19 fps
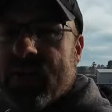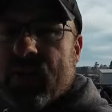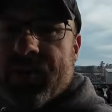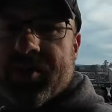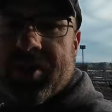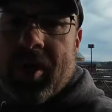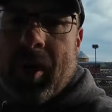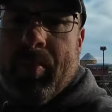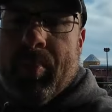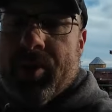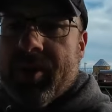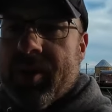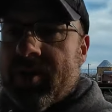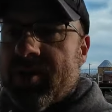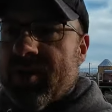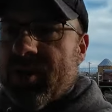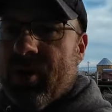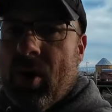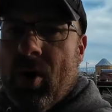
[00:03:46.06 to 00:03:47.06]
those a couple of
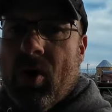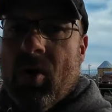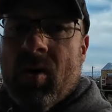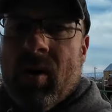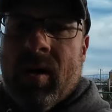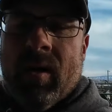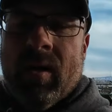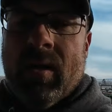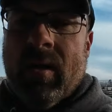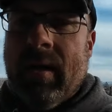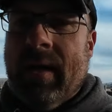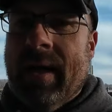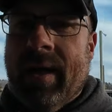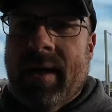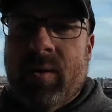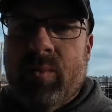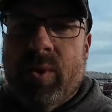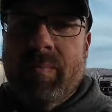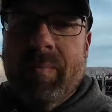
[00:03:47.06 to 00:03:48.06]
years ago,
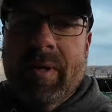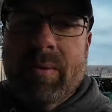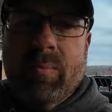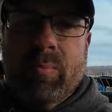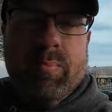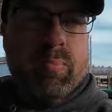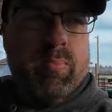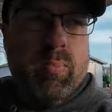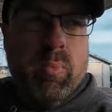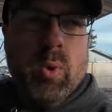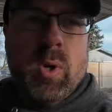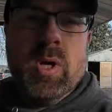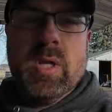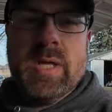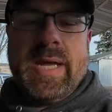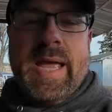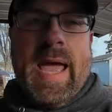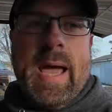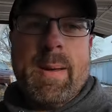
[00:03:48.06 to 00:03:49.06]
and we've been
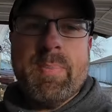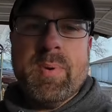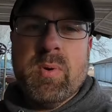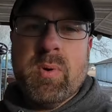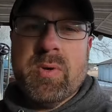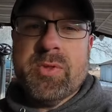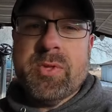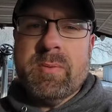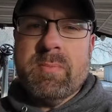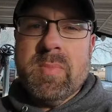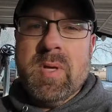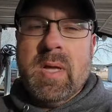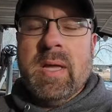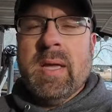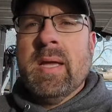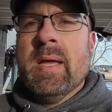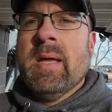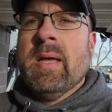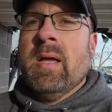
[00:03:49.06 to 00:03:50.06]
really happy with them.
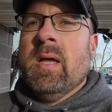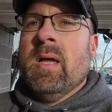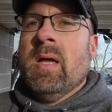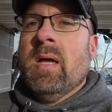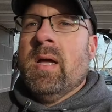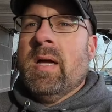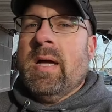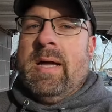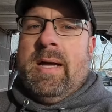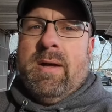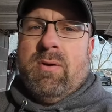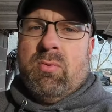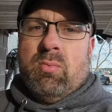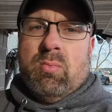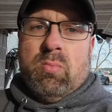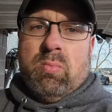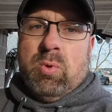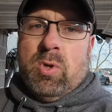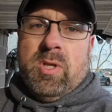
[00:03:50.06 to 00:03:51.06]

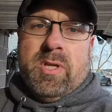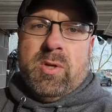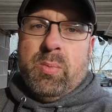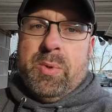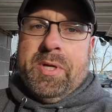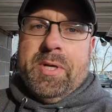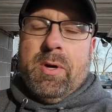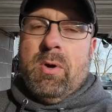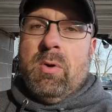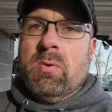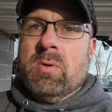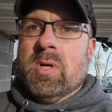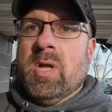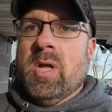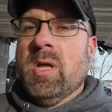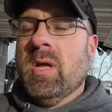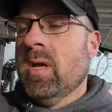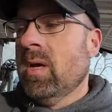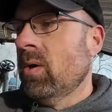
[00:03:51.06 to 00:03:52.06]

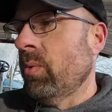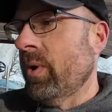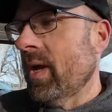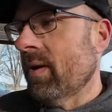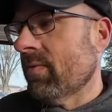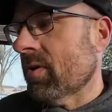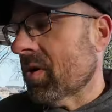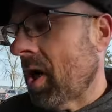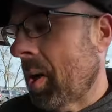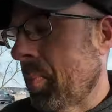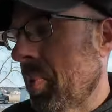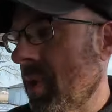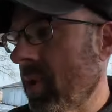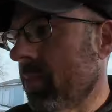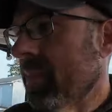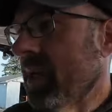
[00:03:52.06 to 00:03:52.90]
We have a couple of